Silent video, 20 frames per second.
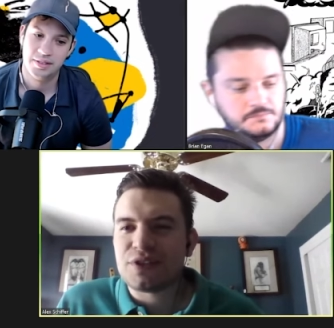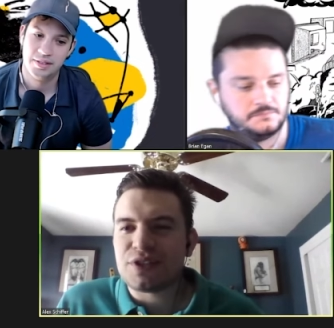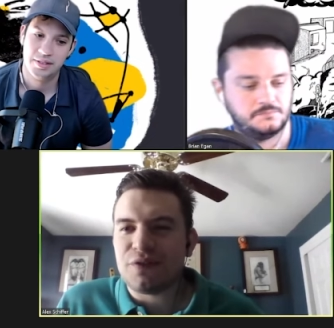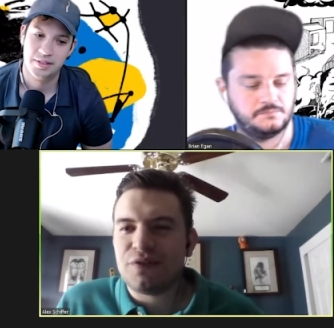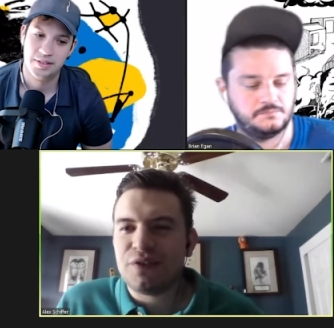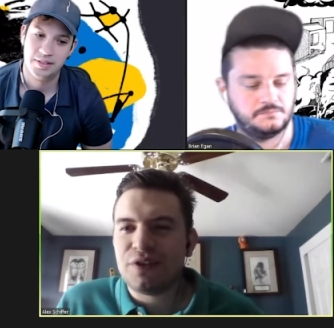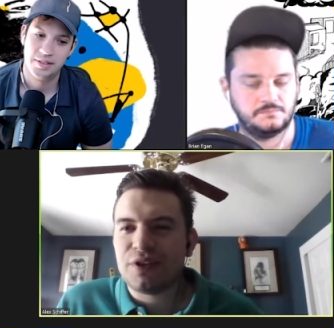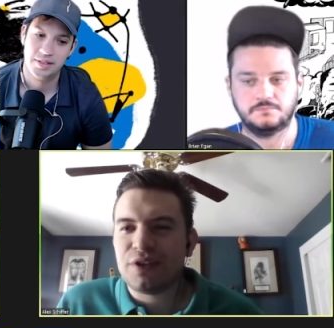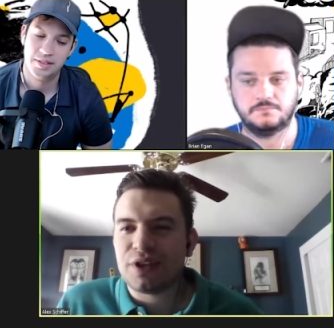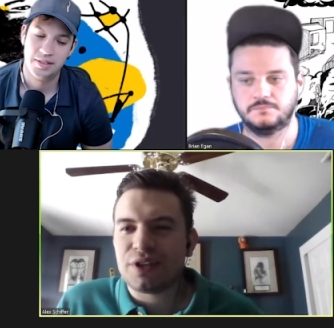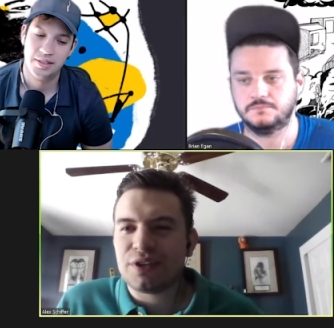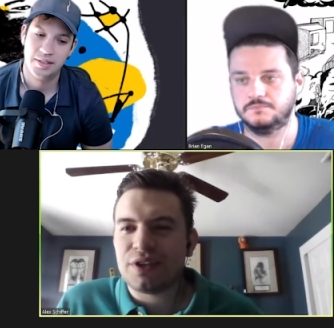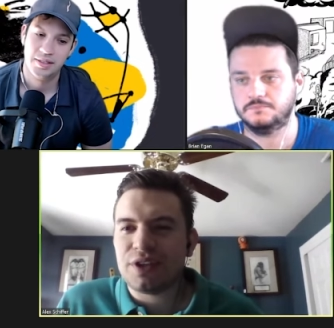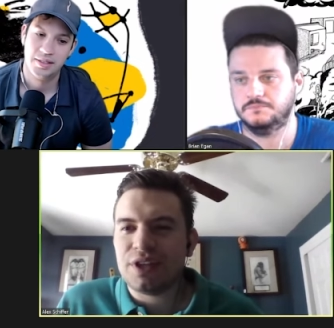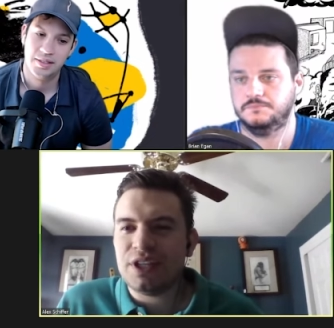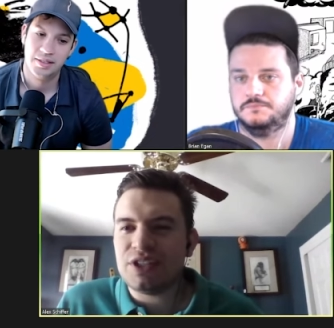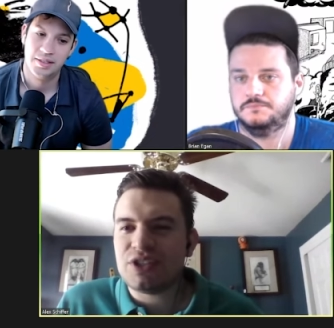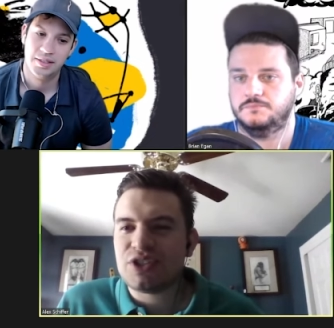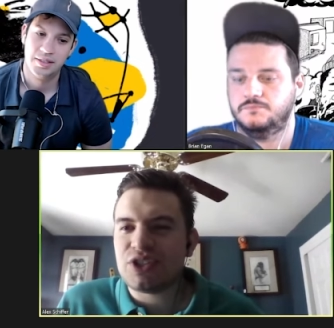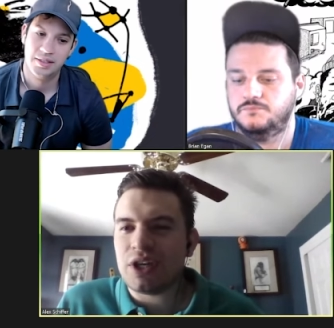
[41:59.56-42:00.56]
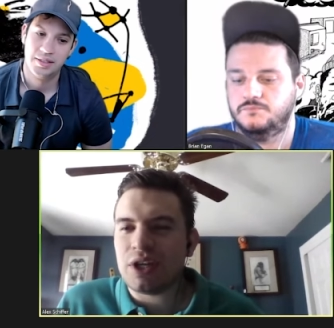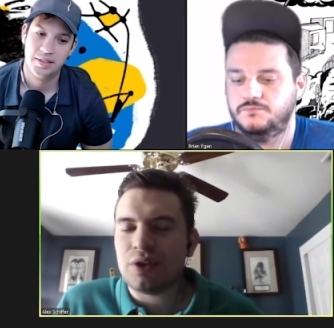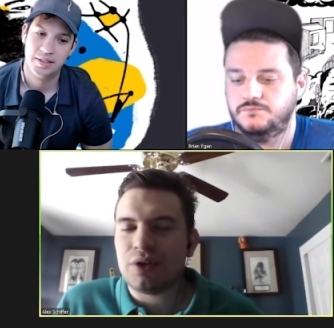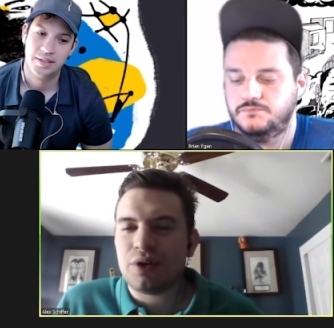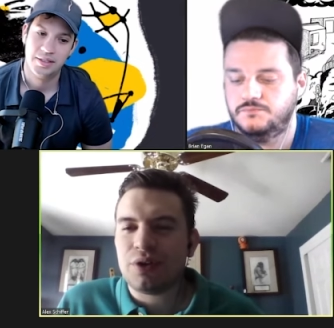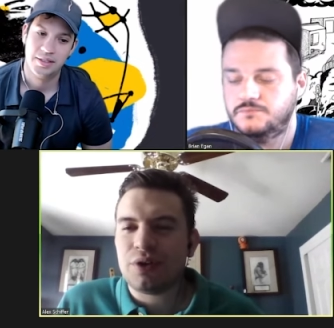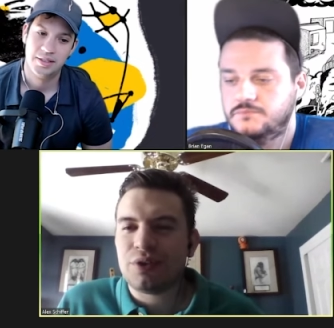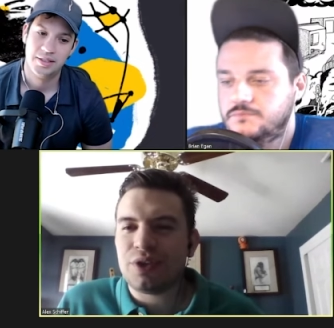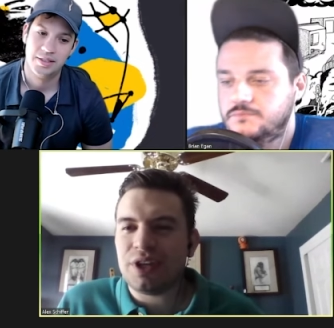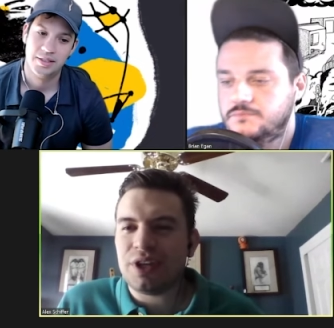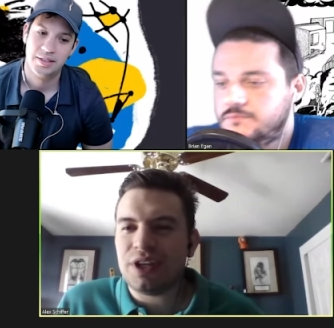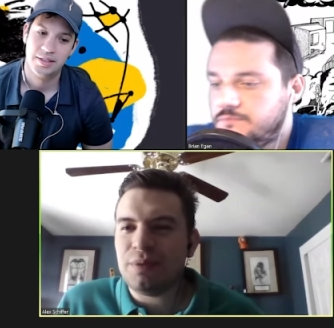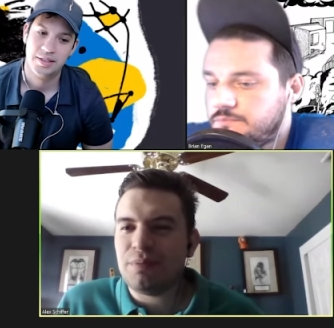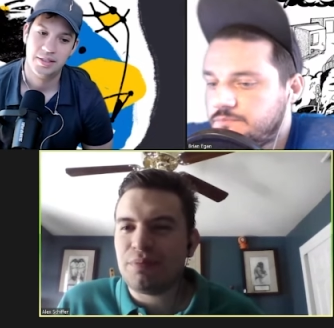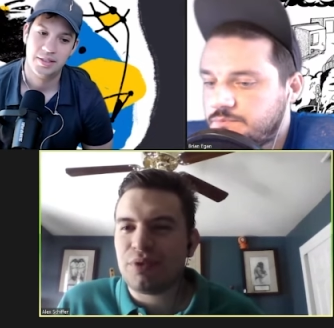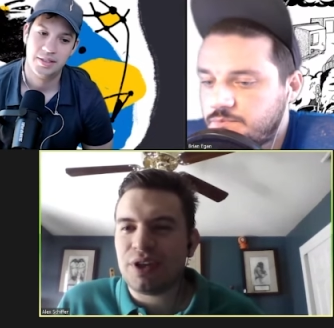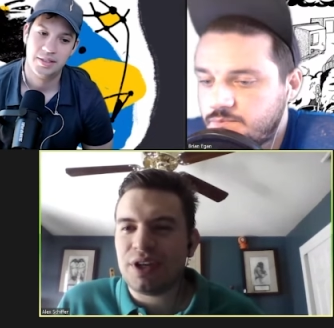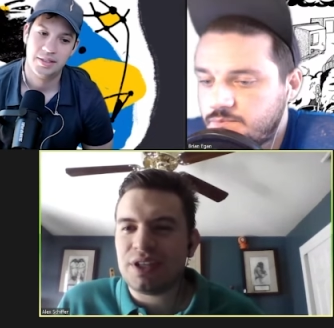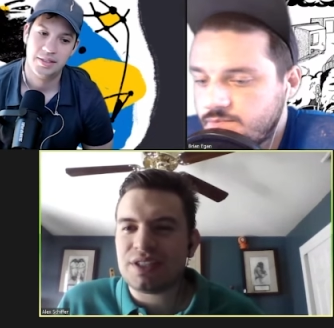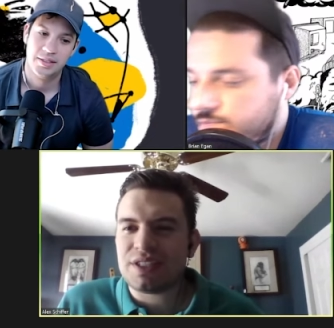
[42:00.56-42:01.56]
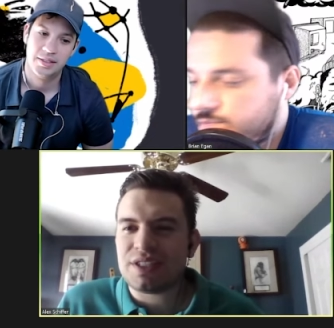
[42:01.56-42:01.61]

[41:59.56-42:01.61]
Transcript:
Speaker 1: I feel like he said all that he plans